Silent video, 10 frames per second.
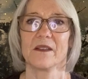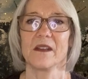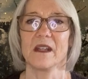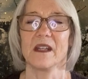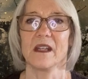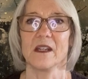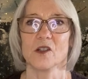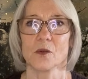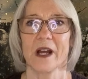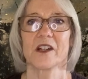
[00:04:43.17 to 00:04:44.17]
the
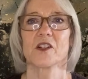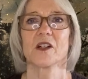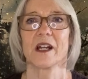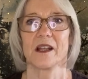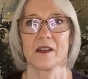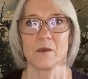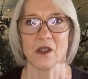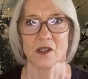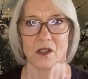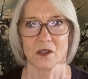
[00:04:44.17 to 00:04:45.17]
director and the
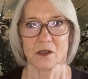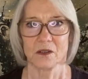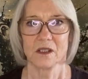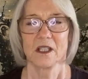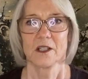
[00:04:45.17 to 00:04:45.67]
musical